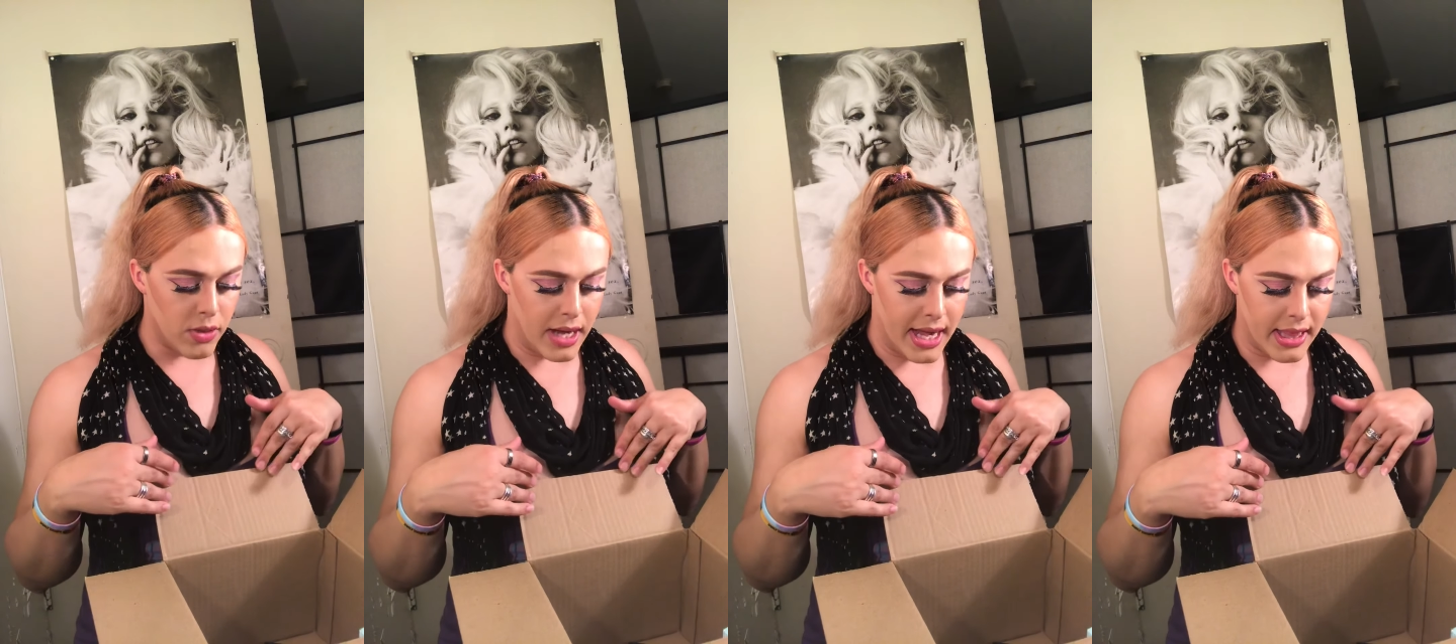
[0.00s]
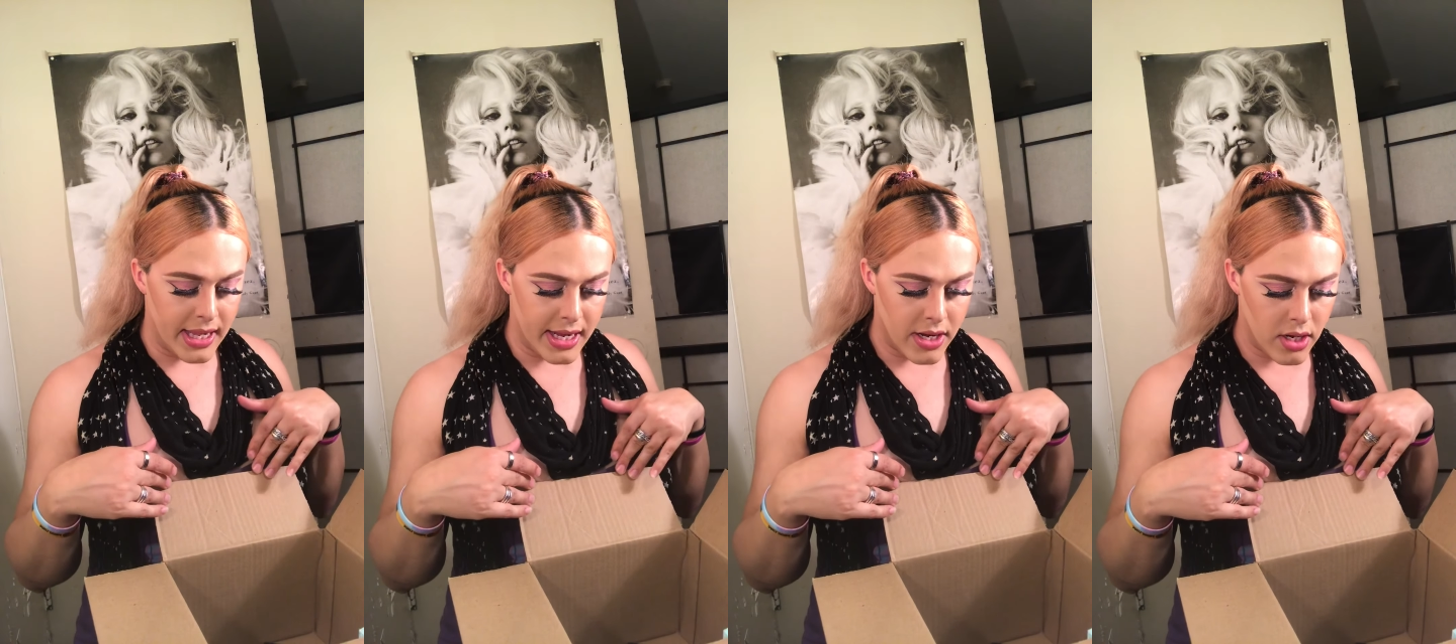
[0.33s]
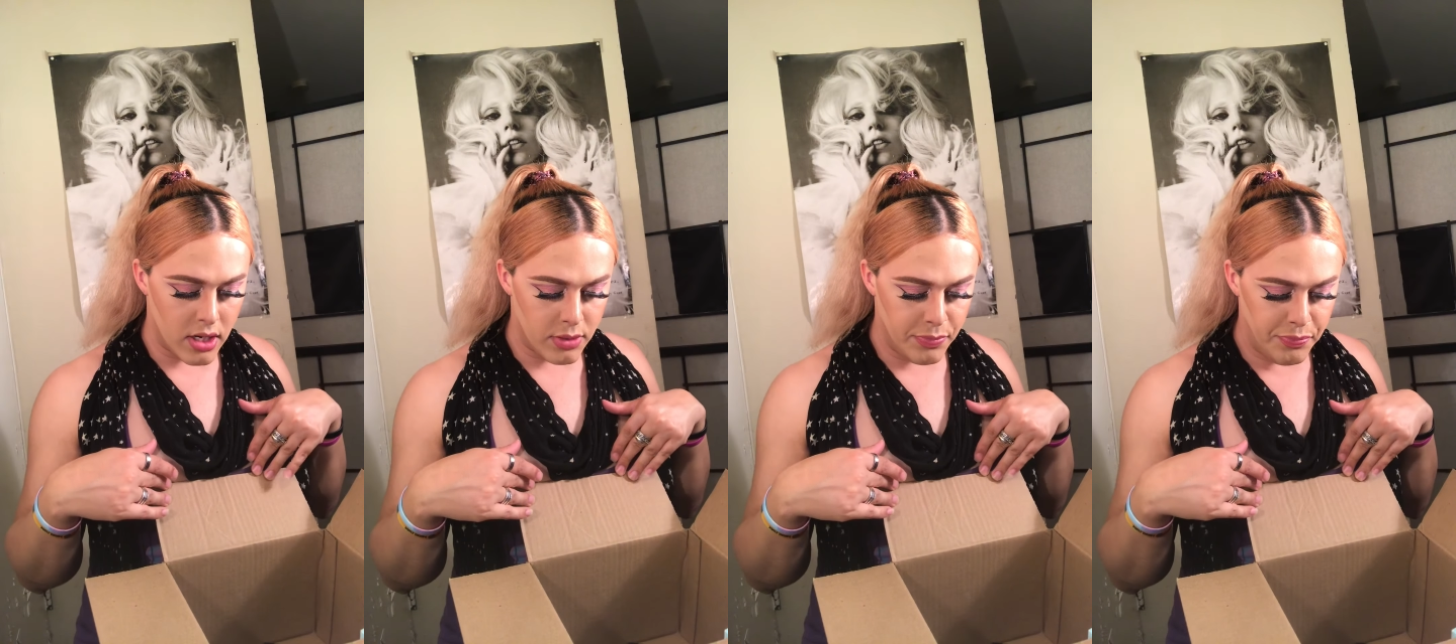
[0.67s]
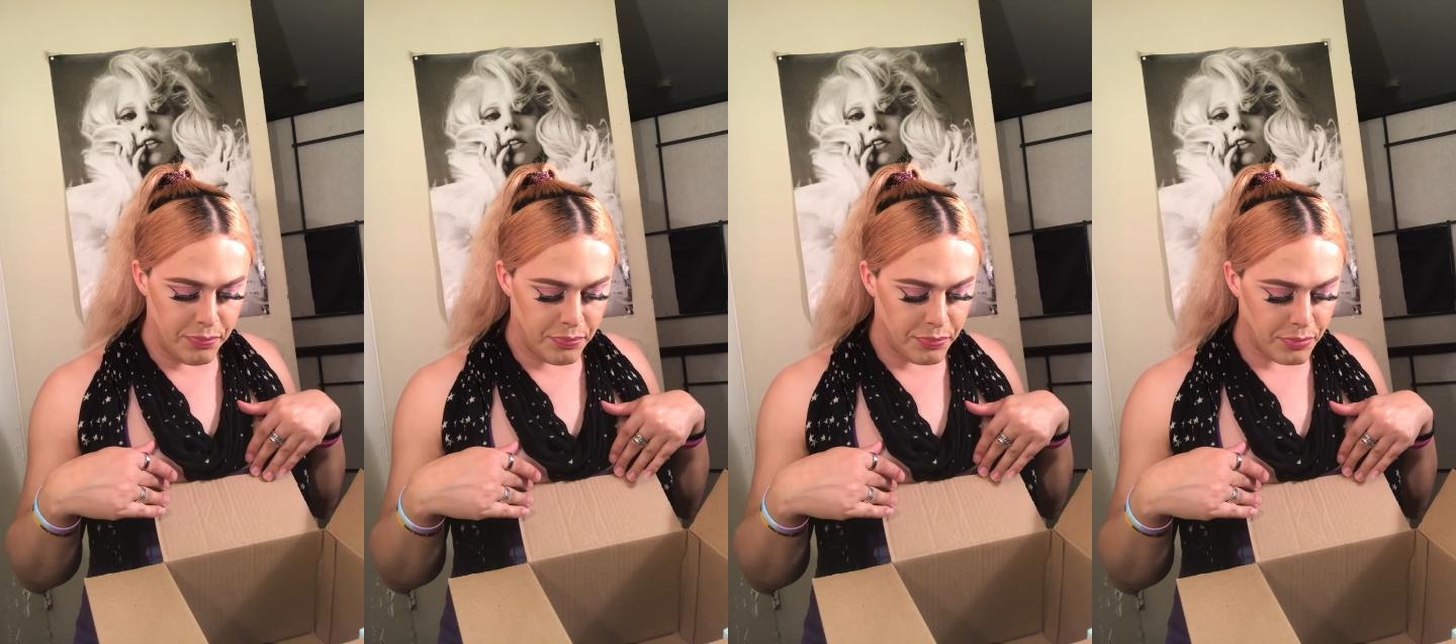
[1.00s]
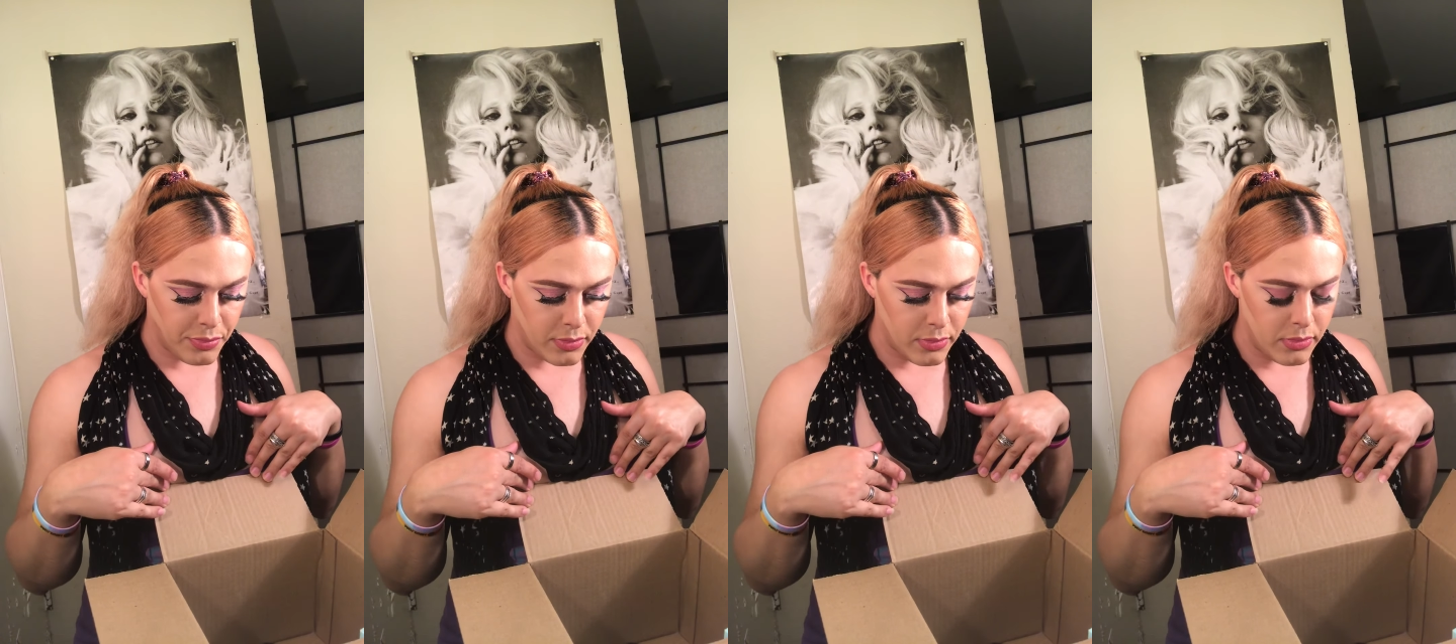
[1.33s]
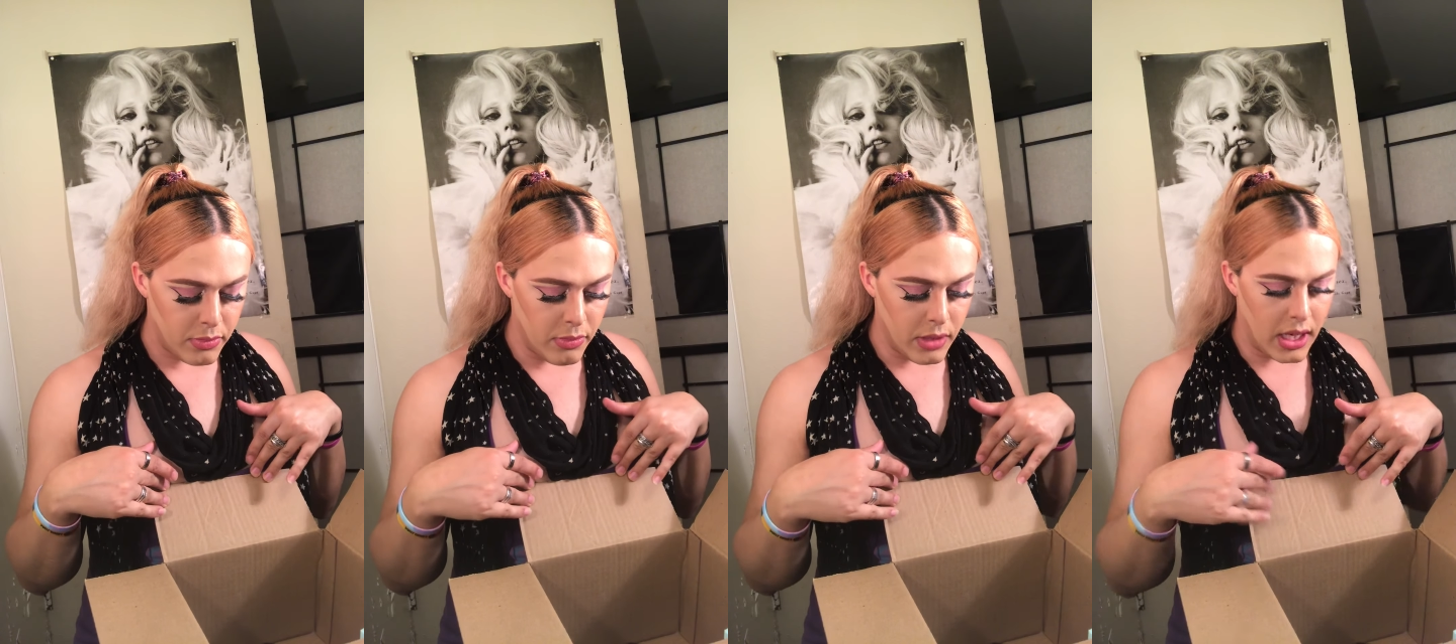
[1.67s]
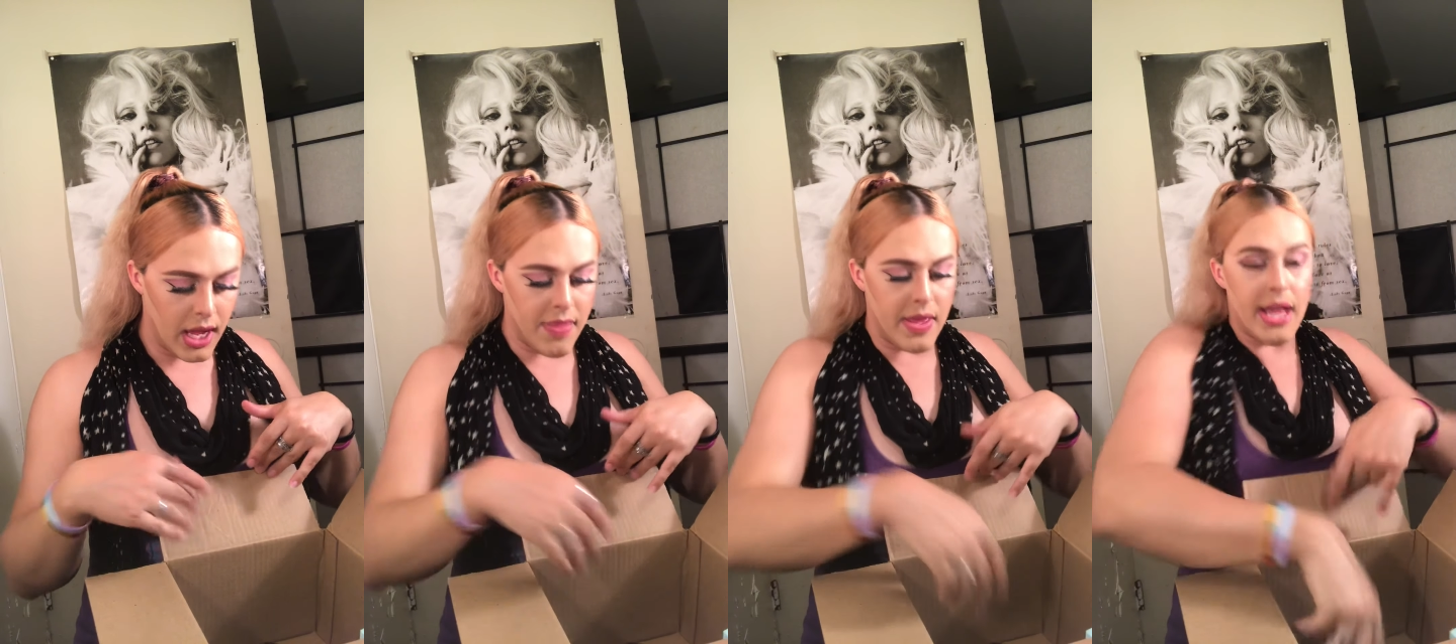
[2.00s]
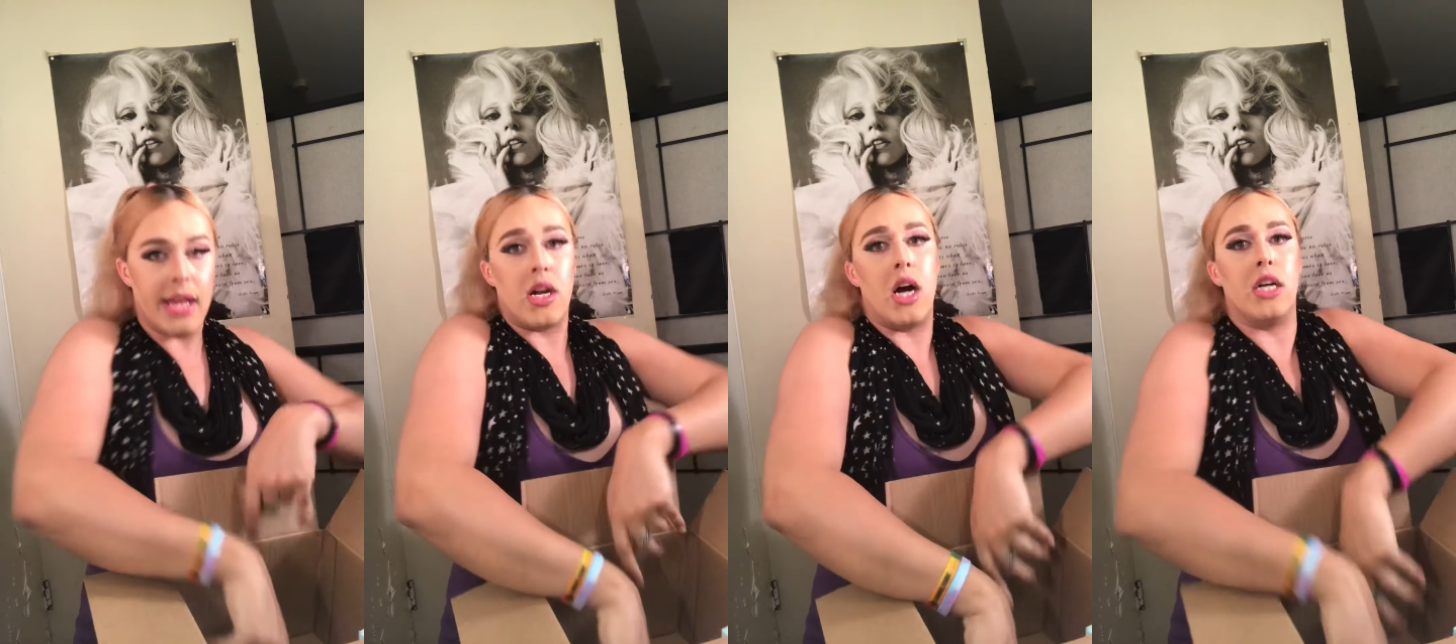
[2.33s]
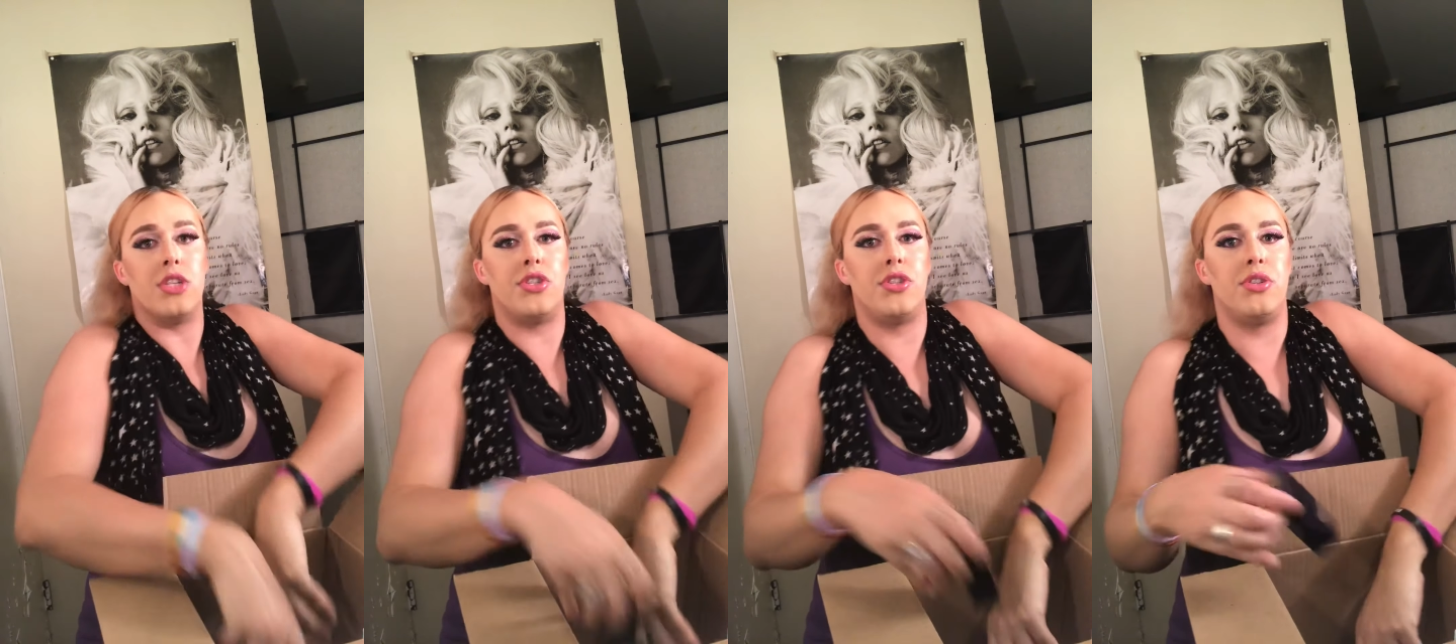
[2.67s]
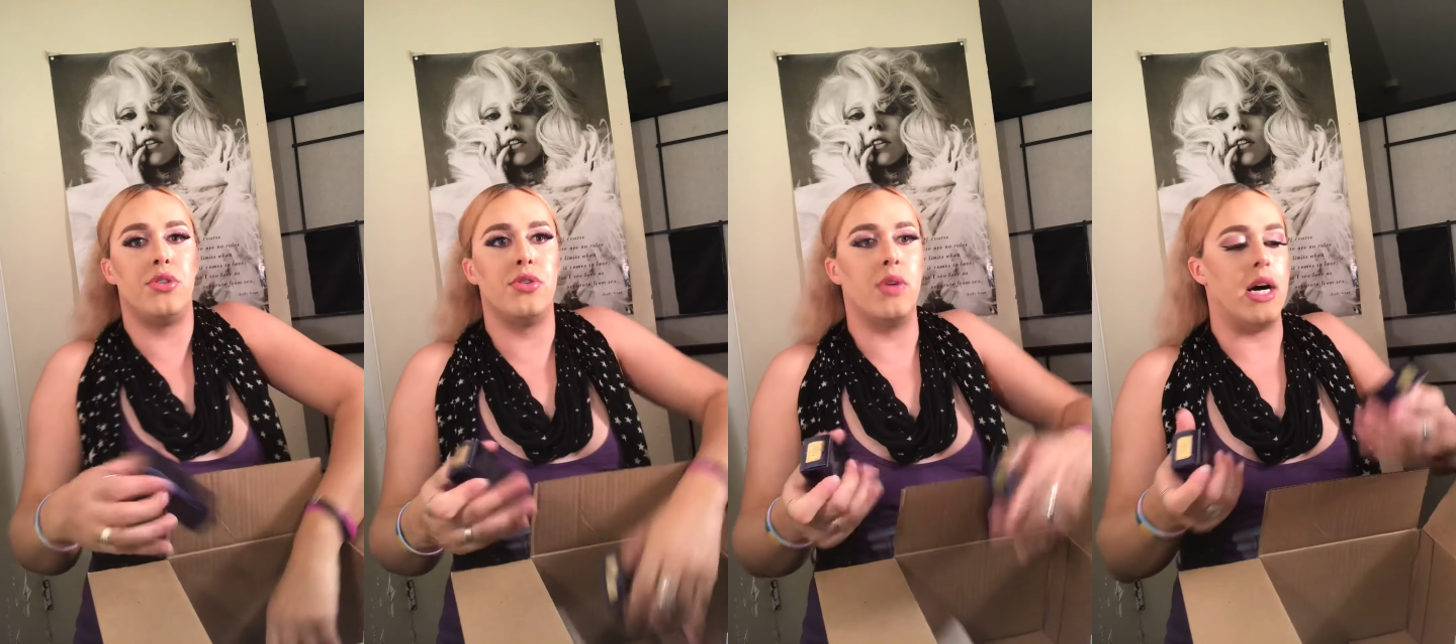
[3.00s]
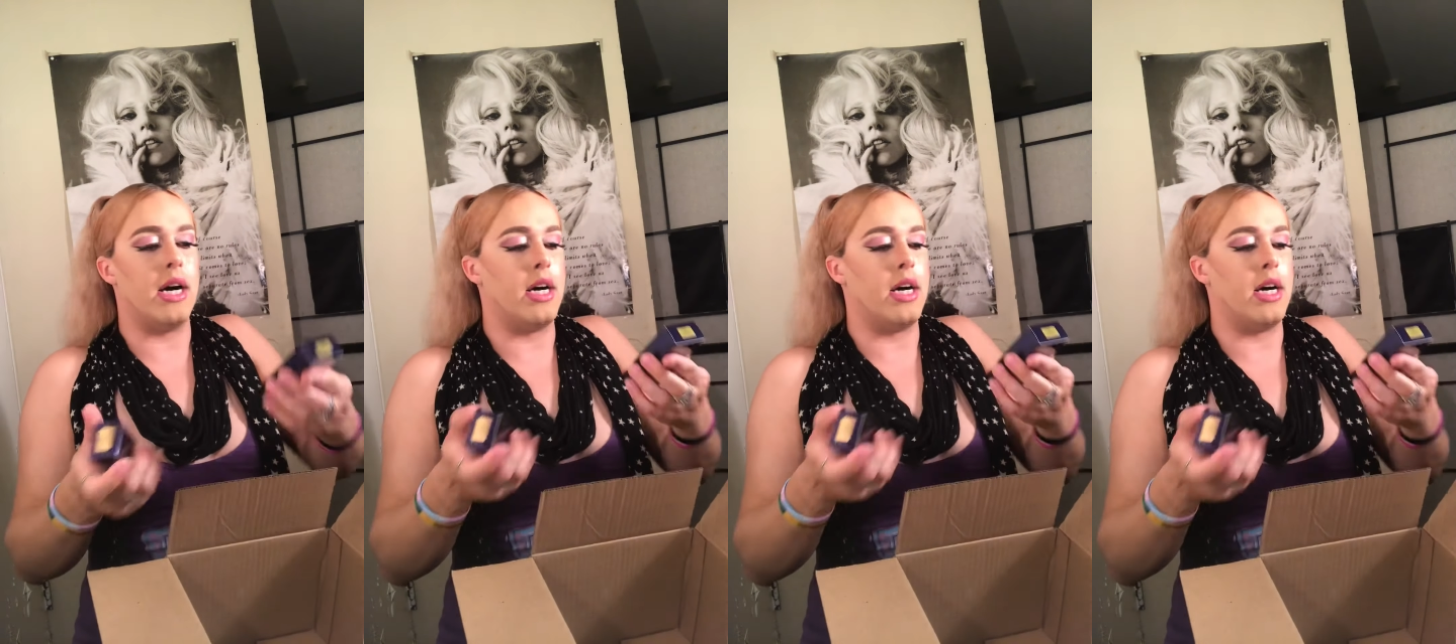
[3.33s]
eyeliner. And then I got two